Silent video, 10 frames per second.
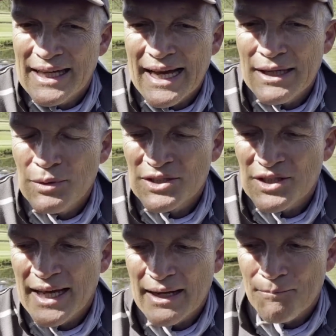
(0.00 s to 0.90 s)
he was
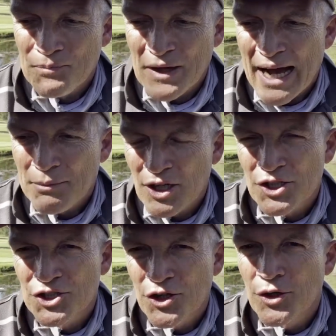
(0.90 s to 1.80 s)
saying, "I'm going
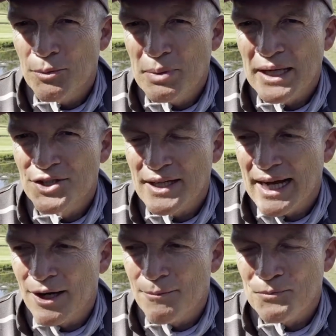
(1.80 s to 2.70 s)
to show you a picture
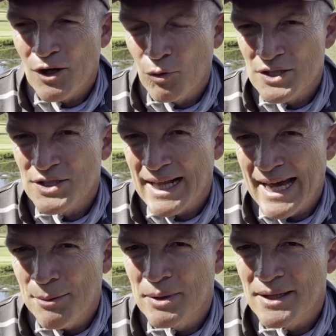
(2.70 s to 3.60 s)
now of what's going to
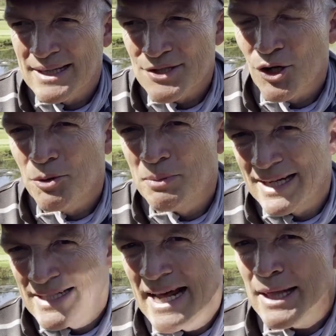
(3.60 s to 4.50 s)
happen. There's got to be
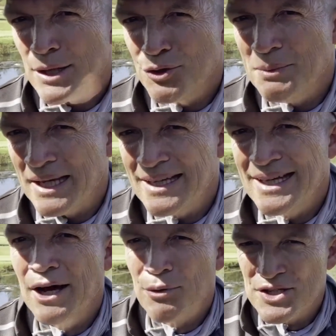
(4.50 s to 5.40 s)
a death to me,
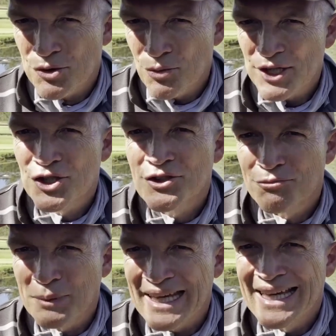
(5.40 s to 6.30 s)
a resurrection
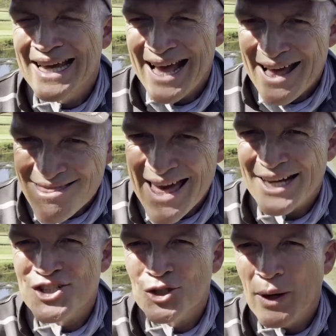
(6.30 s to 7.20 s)
of me.
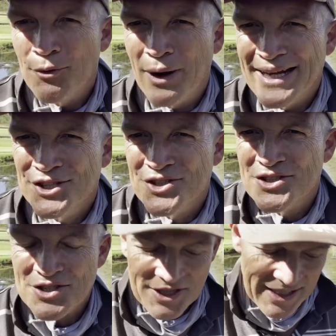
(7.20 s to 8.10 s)
That's the way
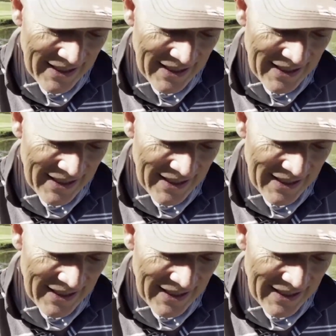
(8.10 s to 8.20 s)
righteousness is going